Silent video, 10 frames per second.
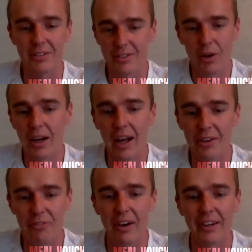So
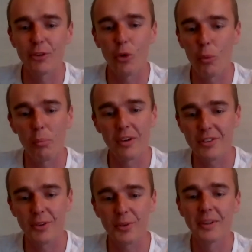I find it normal.
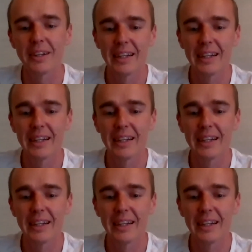So.